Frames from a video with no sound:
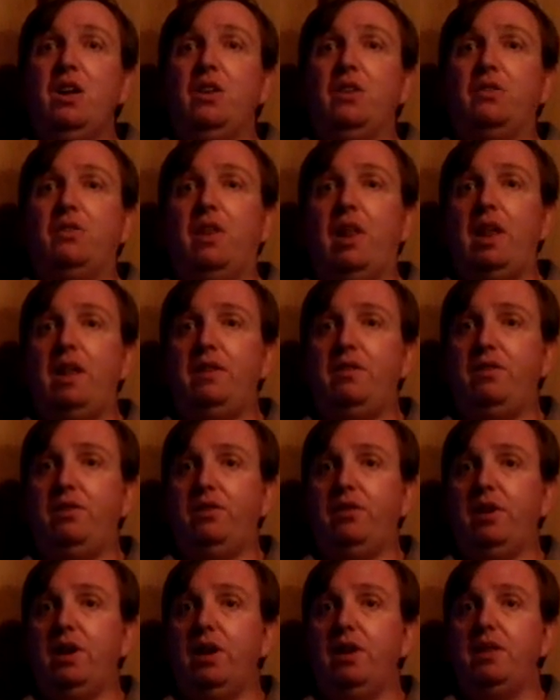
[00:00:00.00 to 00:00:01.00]
So
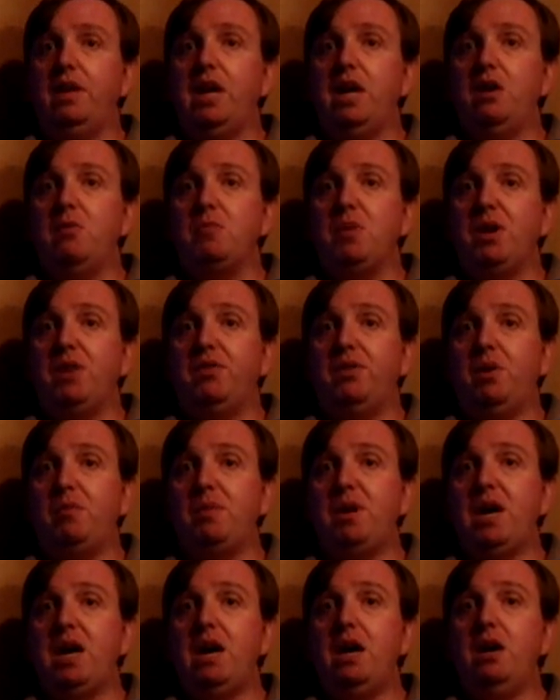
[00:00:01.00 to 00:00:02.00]
that's the end of my
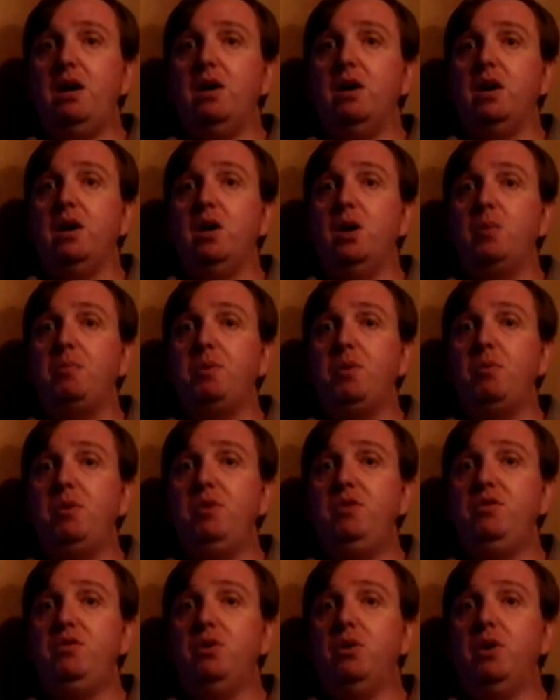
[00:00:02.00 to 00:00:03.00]
seminar. I hope you
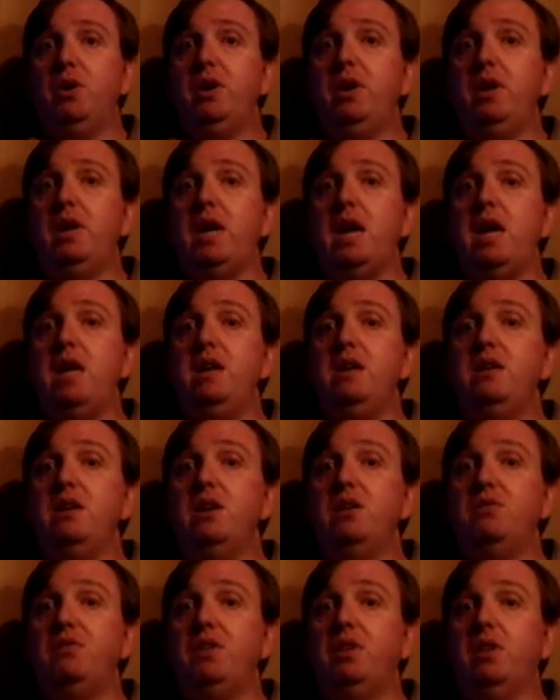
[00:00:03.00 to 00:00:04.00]
enjoyed it, and
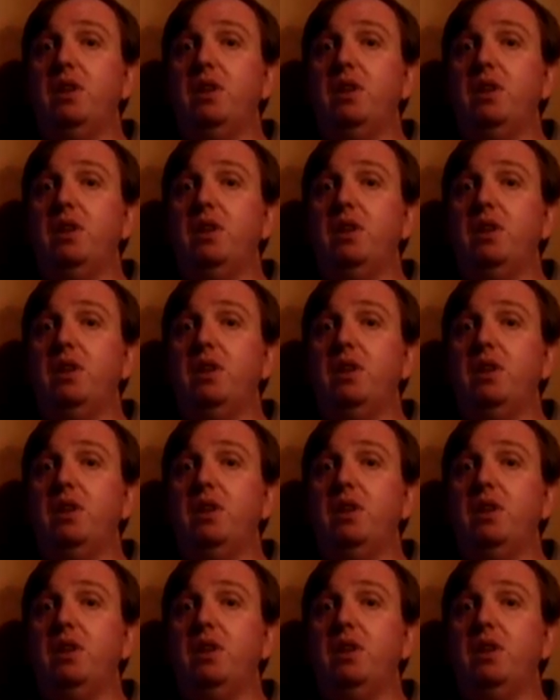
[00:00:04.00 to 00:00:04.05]
if you'd